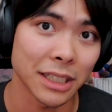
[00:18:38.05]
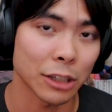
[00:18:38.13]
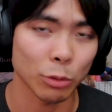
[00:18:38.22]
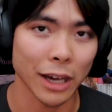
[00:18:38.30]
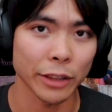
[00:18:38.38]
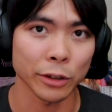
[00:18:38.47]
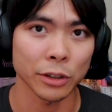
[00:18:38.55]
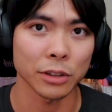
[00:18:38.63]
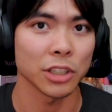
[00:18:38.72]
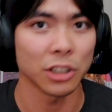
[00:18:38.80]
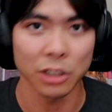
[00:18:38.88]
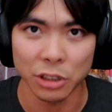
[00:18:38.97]
I'd rather
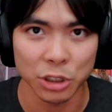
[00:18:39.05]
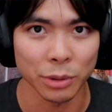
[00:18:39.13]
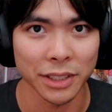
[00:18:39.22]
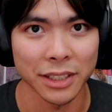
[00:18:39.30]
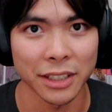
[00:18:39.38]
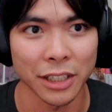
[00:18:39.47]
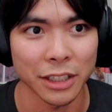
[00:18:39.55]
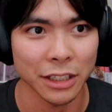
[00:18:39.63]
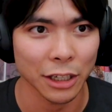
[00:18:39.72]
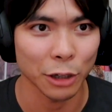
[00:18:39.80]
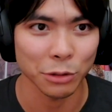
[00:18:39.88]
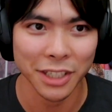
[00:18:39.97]
do it in a
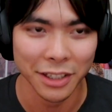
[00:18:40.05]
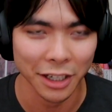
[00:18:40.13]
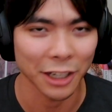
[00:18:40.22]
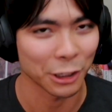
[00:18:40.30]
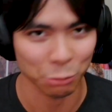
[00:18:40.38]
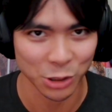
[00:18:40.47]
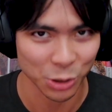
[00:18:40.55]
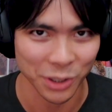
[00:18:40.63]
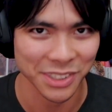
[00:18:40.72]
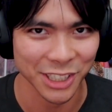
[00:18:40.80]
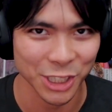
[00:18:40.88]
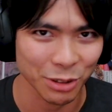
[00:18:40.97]
hotel, resort
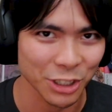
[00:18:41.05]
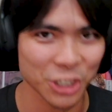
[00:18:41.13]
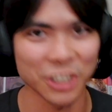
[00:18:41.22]
situation.